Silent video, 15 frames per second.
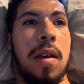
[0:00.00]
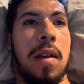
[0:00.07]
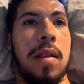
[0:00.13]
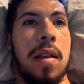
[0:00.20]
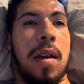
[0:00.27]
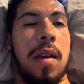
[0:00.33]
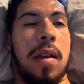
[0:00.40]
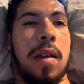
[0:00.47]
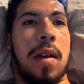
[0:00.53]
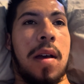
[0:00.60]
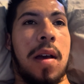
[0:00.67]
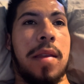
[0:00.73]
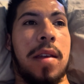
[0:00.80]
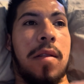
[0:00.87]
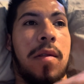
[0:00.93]
Like,
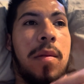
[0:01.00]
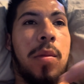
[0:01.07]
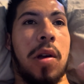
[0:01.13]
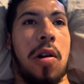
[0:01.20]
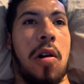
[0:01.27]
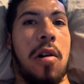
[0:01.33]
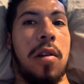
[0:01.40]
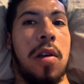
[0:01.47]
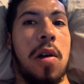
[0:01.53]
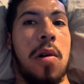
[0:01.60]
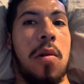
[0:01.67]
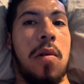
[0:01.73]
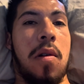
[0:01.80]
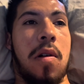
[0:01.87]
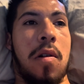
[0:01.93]
I think from the
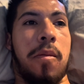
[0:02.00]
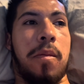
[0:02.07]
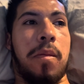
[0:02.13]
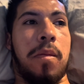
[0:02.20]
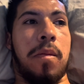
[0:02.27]
cardio,